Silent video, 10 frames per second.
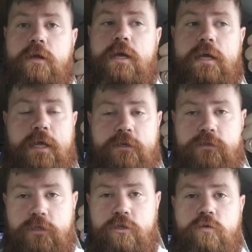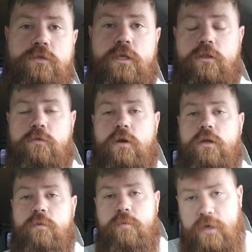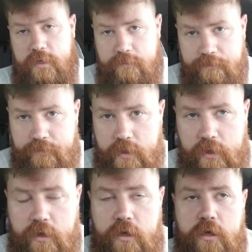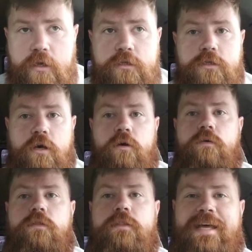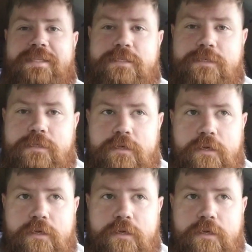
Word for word: and actually use it throughout your brain. So that's